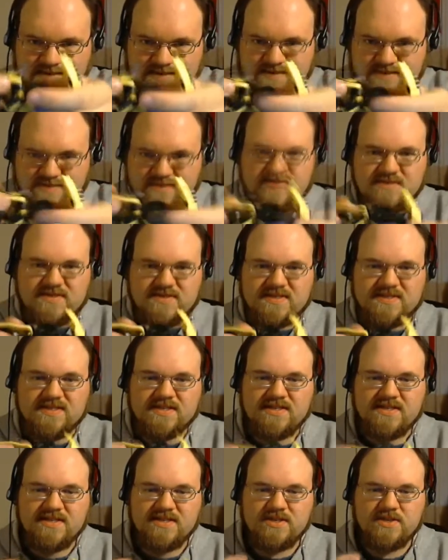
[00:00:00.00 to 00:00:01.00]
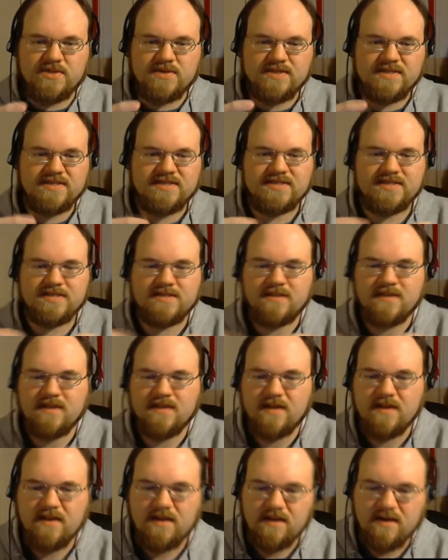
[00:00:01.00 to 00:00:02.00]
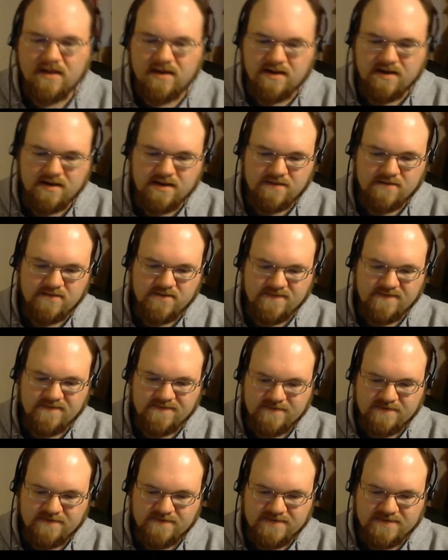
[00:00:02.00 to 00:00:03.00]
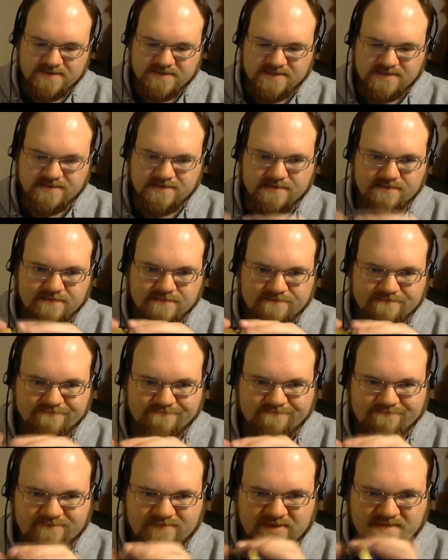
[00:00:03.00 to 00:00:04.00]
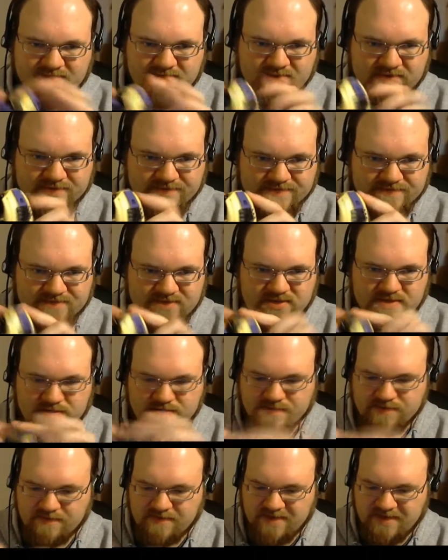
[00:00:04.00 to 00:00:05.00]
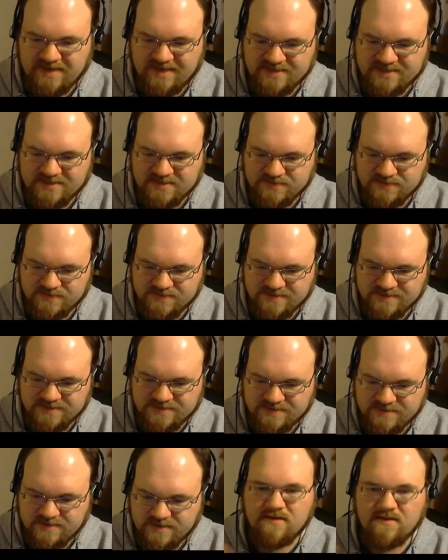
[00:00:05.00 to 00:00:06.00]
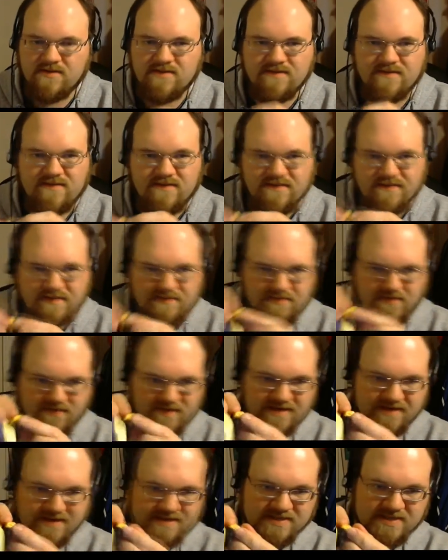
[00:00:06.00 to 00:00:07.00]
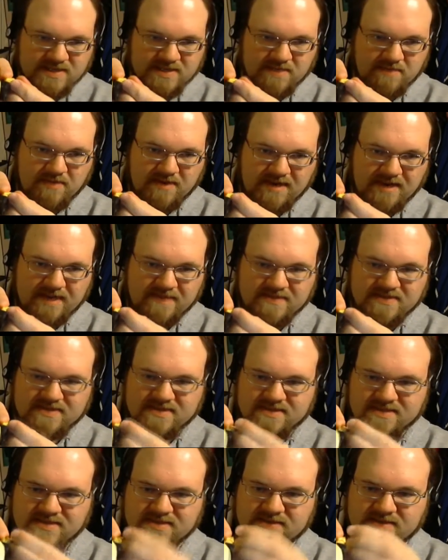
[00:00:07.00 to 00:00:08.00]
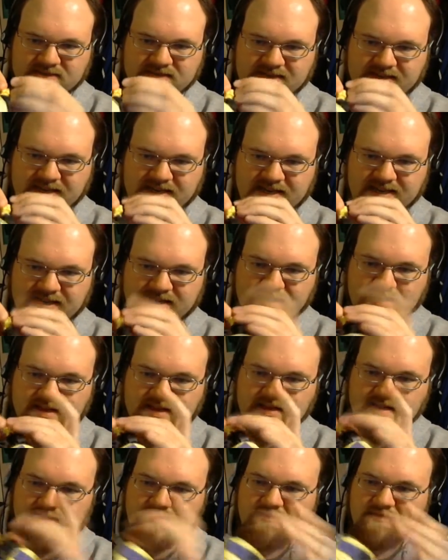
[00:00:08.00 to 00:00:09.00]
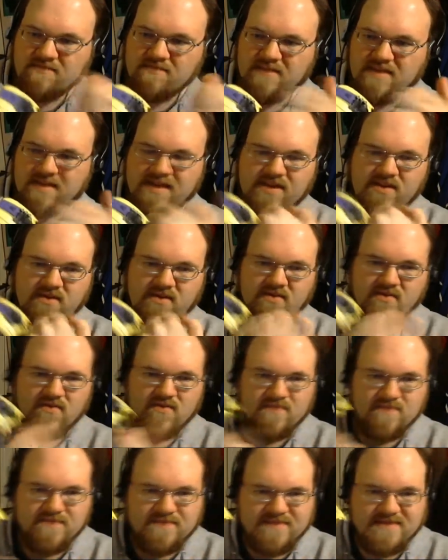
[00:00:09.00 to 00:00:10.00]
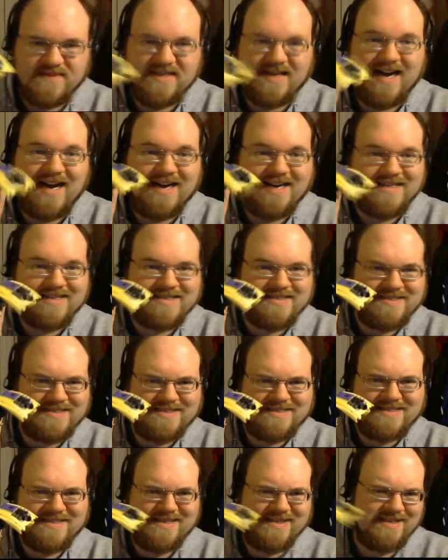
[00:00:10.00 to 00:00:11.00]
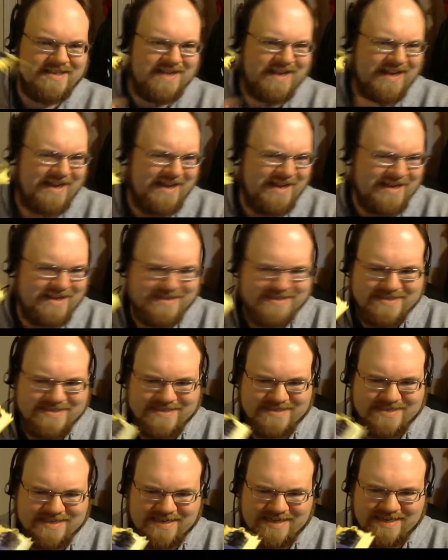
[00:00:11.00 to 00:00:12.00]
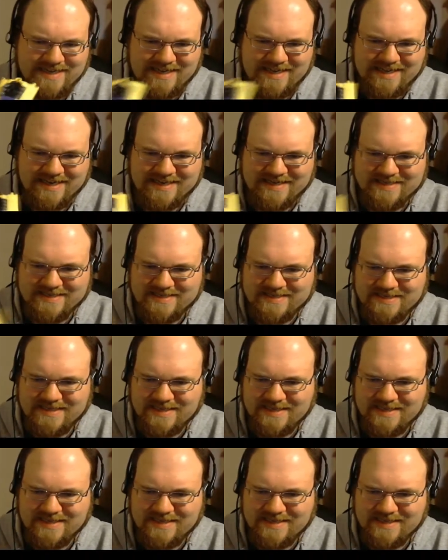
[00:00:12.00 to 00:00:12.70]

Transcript: using the knee joints. You flip his little bumper shoulder pads around. Oh, you flip around his pipes so that they make you not see the hands, I guess.